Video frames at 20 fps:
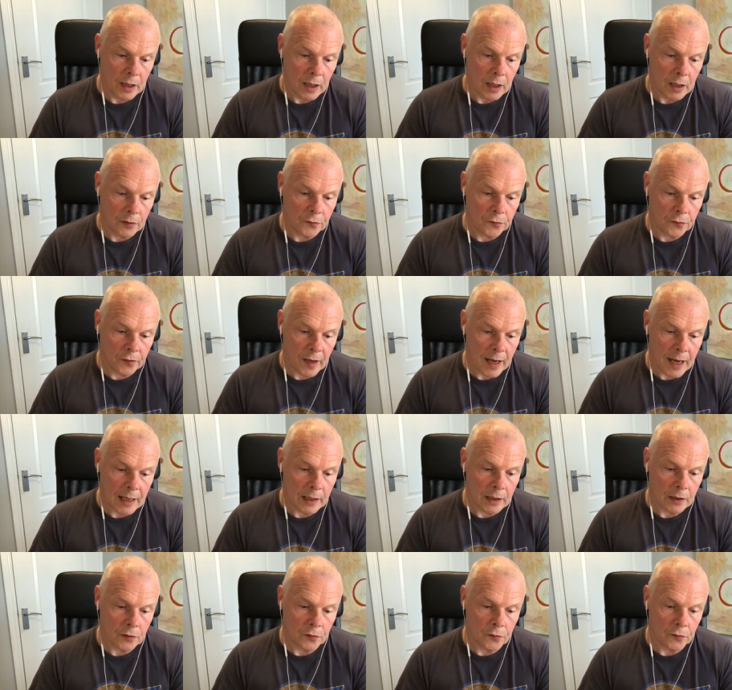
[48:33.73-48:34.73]
a
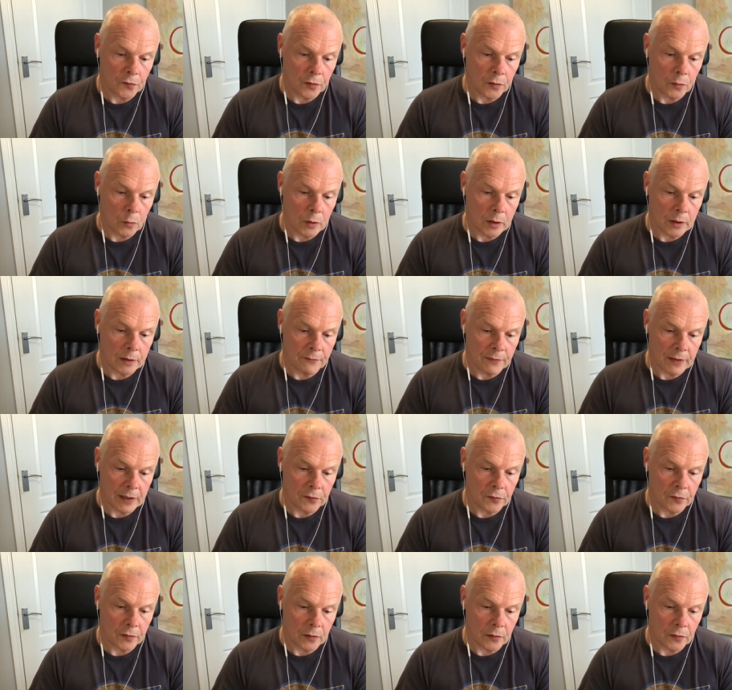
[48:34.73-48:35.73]
challenge to your
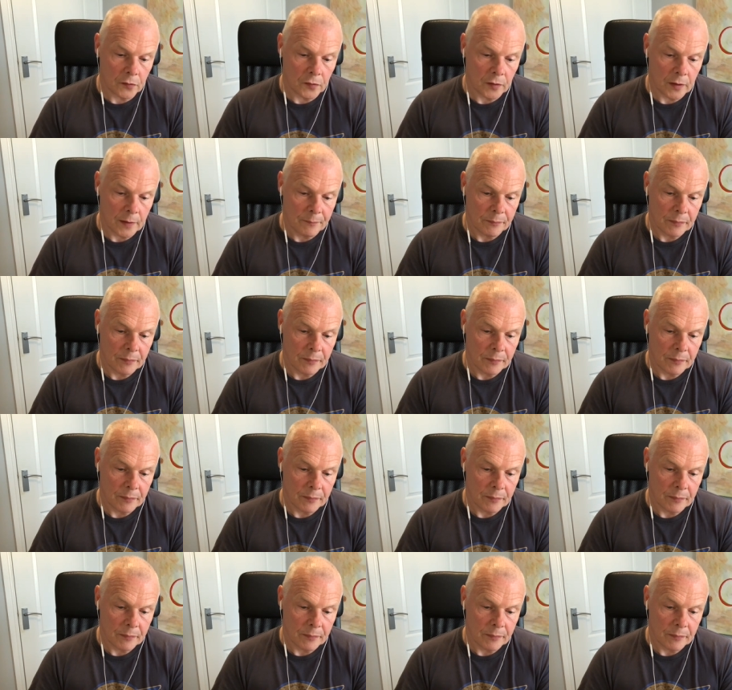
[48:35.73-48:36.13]
convictions,